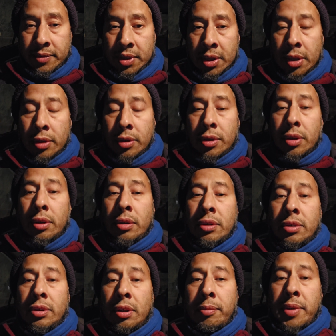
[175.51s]
You
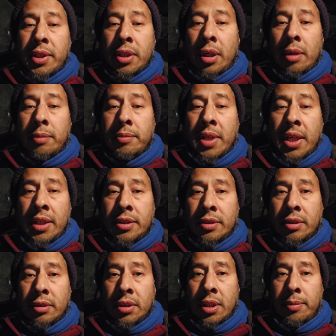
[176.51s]
choose to become a
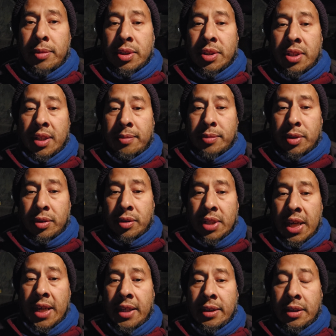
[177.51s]
Sunni Muslim
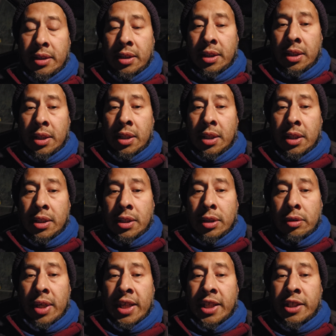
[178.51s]
today,
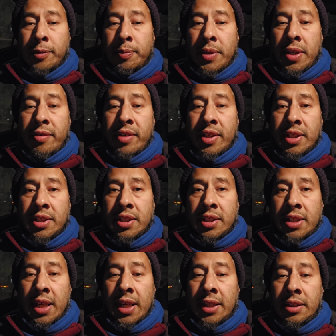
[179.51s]
you experience
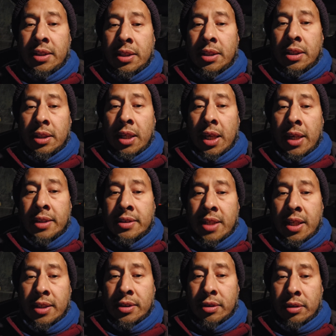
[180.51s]
death as
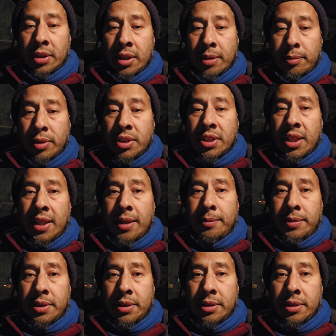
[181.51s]
a Sunni Muslim,